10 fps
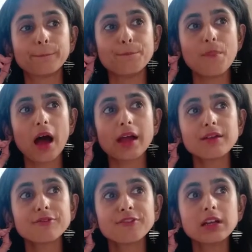
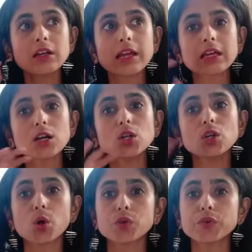I feel like a
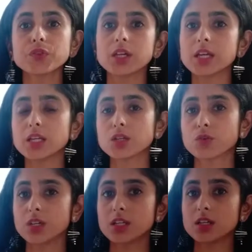lot of the
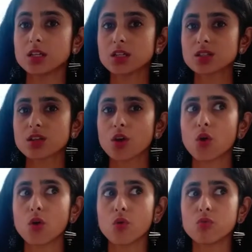ingredients
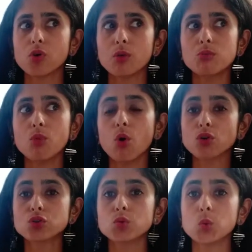were
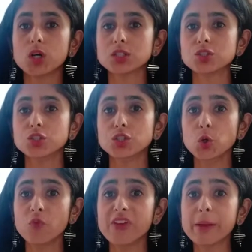more towards the
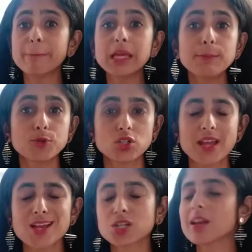UVB
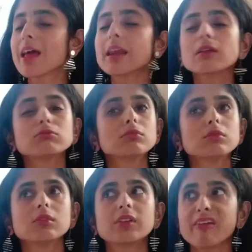protection, and
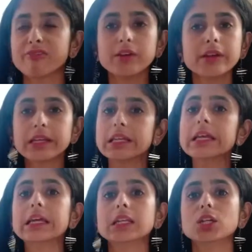
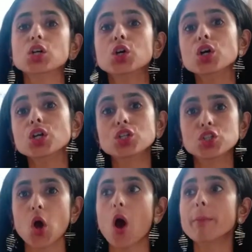definitely it did a good
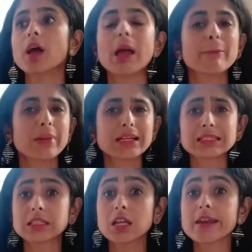job. My
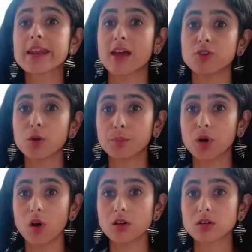skin never
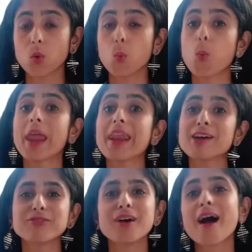burnt
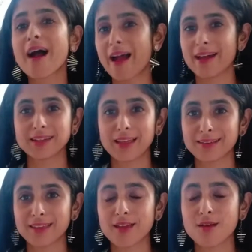whenever I had
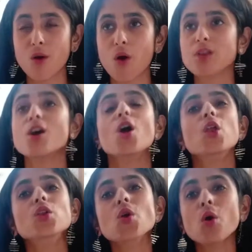that thing
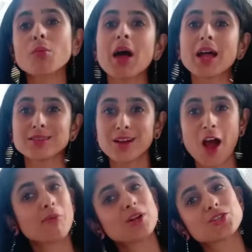on, no matter
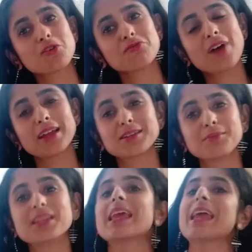how much of
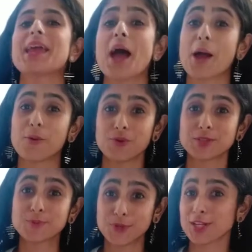vitamin A I
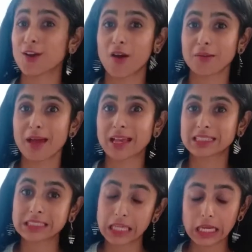was putting on my
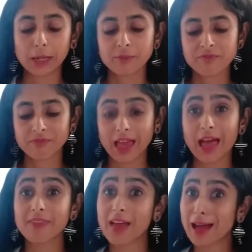skin,
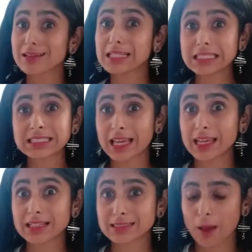and that is
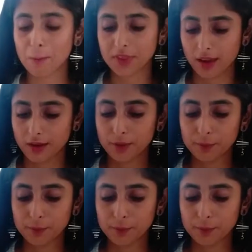saying something.